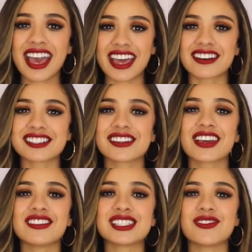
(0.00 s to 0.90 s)
and also
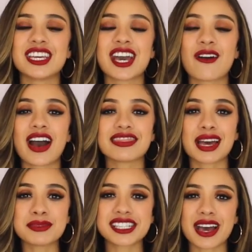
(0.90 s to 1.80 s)
give this video a
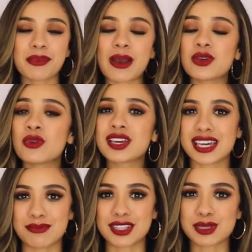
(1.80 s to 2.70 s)
thumbs up and we will
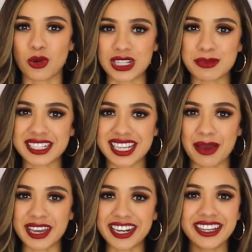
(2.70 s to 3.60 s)
keep the sports picks
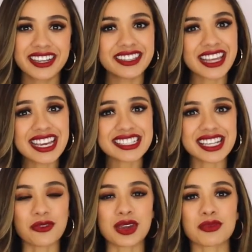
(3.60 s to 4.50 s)
coming. Thanks,
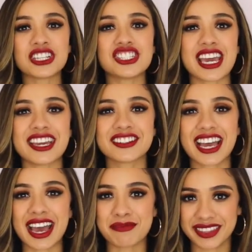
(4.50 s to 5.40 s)
and we appreciate your
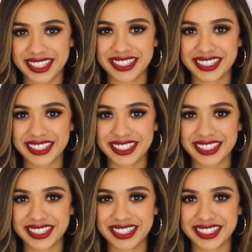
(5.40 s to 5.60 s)
time.